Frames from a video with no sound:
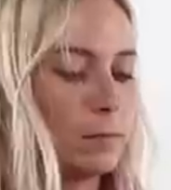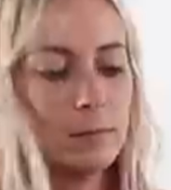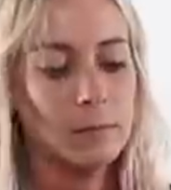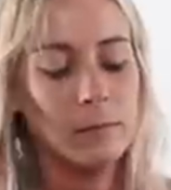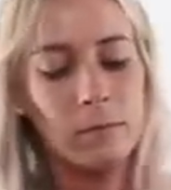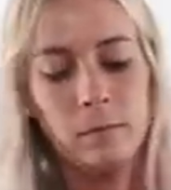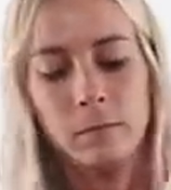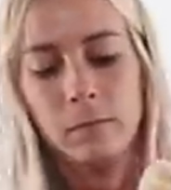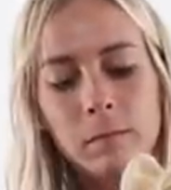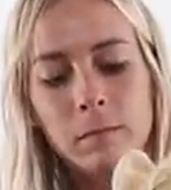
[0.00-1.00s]

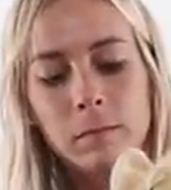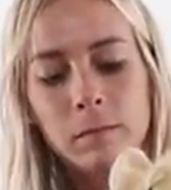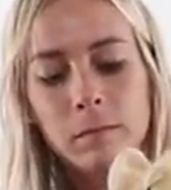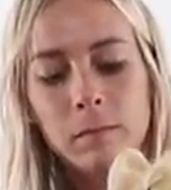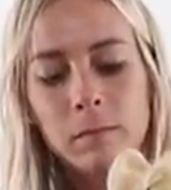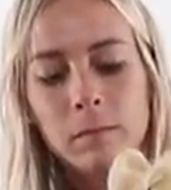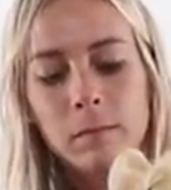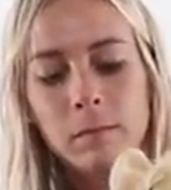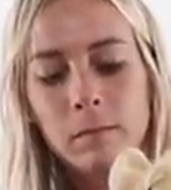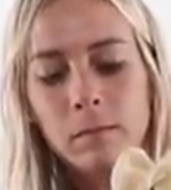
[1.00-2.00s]

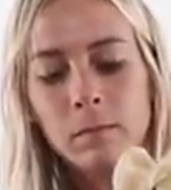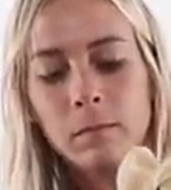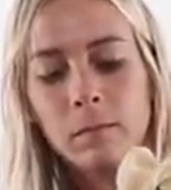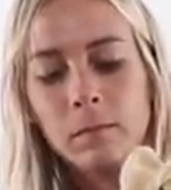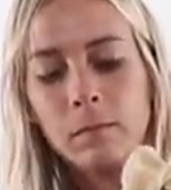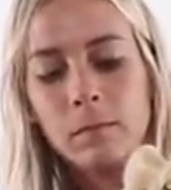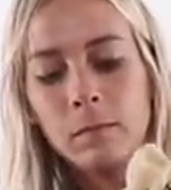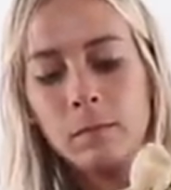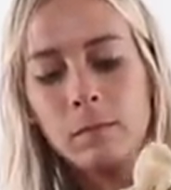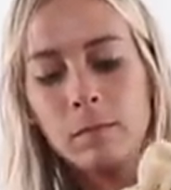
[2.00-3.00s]

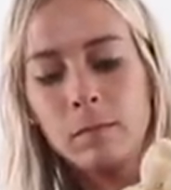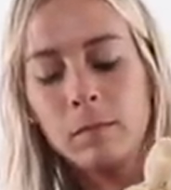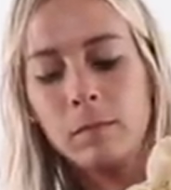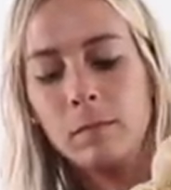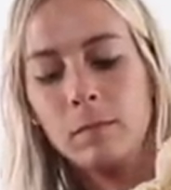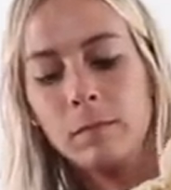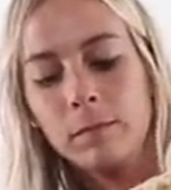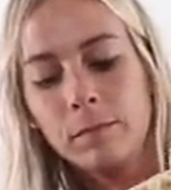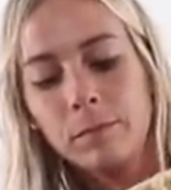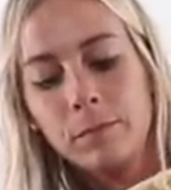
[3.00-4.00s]

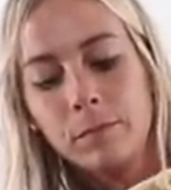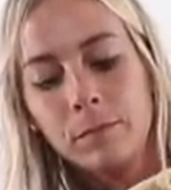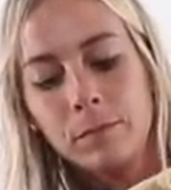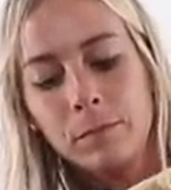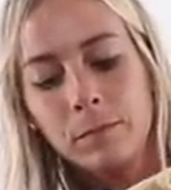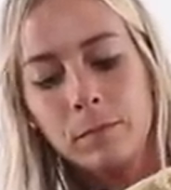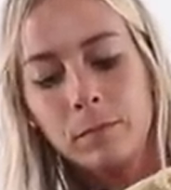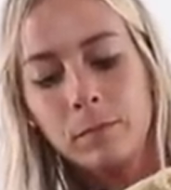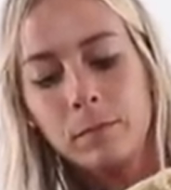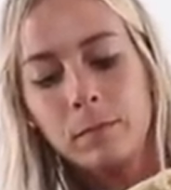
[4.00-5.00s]

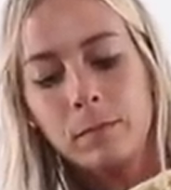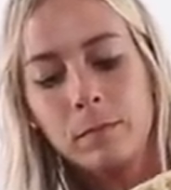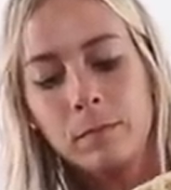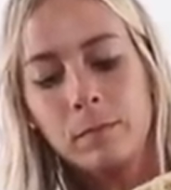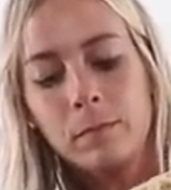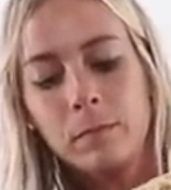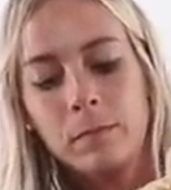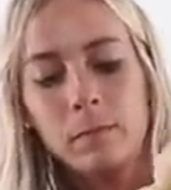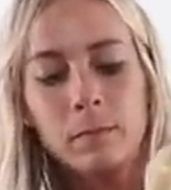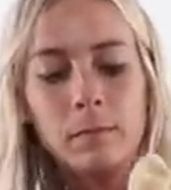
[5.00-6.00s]

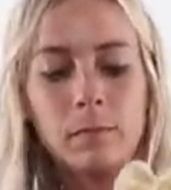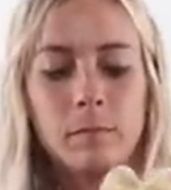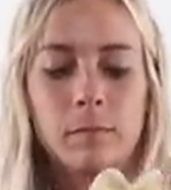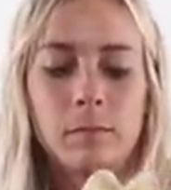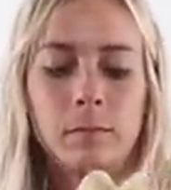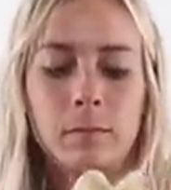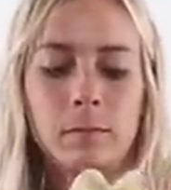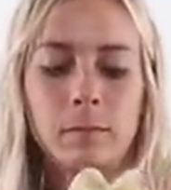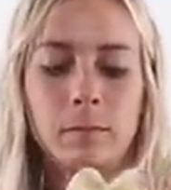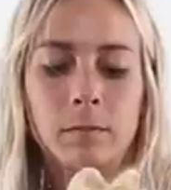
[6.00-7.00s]

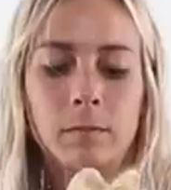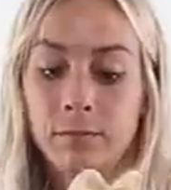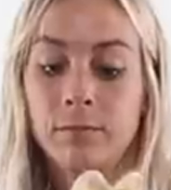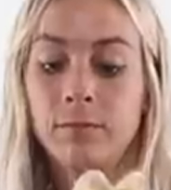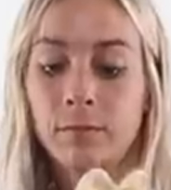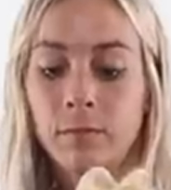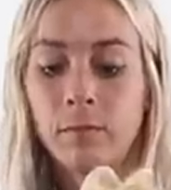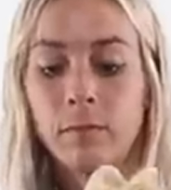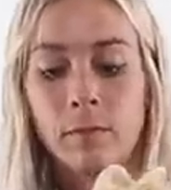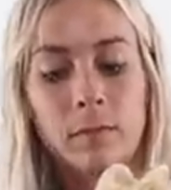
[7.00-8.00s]
The person shown says nothing.